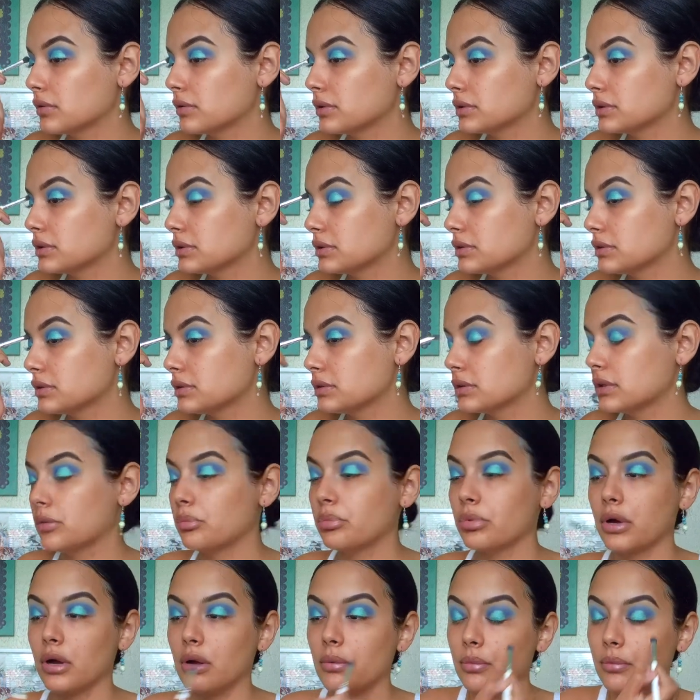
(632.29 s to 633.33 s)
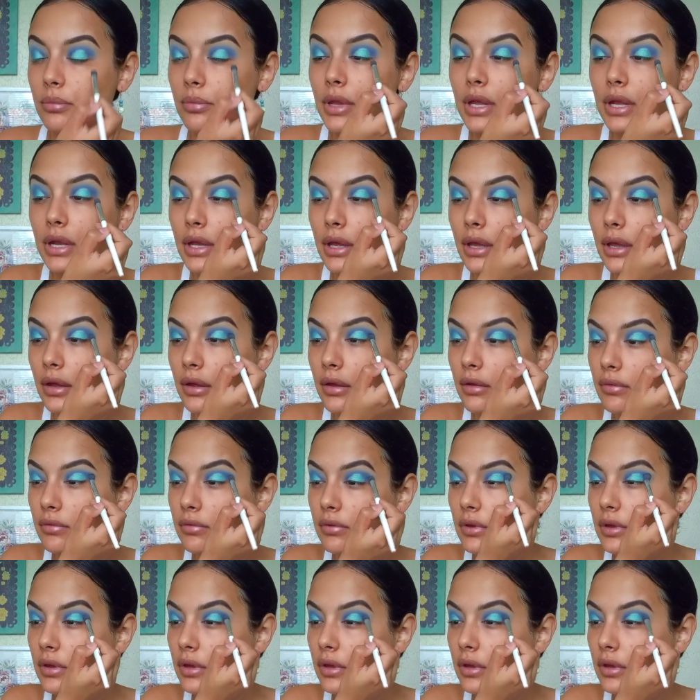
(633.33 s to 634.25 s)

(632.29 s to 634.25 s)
which is a problem that I have,